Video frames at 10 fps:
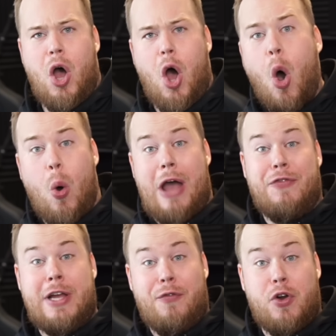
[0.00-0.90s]
Oh, I
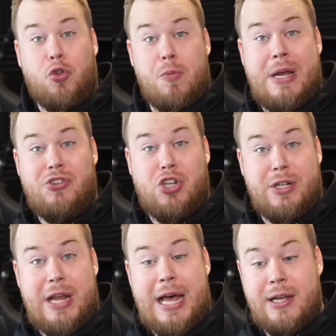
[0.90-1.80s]
think I forgot to
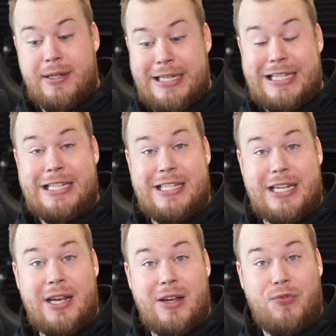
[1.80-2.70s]
mention, uh, this is
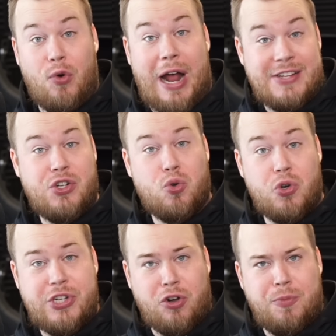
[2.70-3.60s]
uh, for Assetto
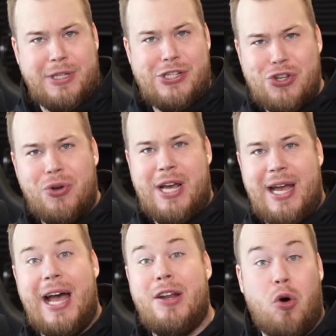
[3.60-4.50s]
Corsa Competizione
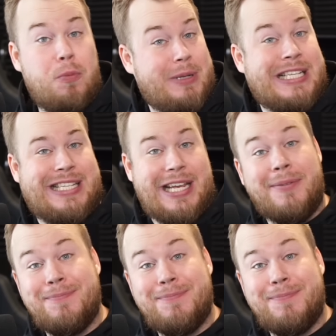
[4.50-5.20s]
and on PC.